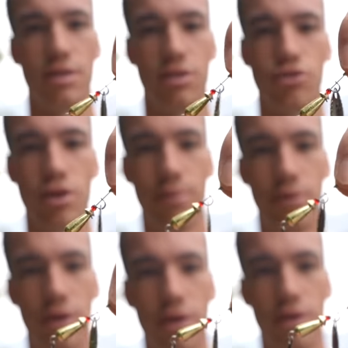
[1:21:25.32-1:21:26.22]
There's a
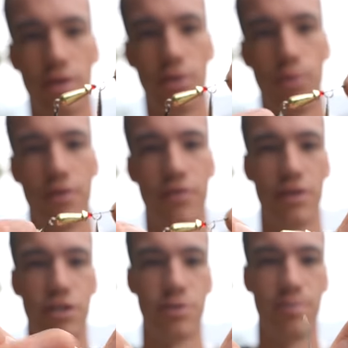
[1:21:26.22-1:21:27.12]
treble hook with
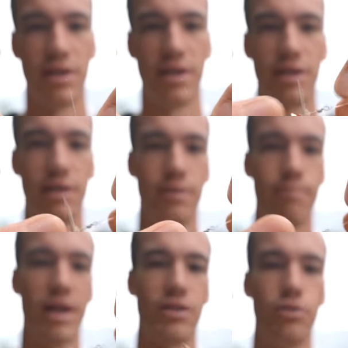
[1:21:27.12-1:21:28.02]
this spinning
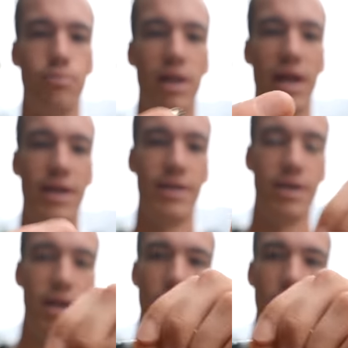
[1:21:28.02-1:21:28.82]
metal blade.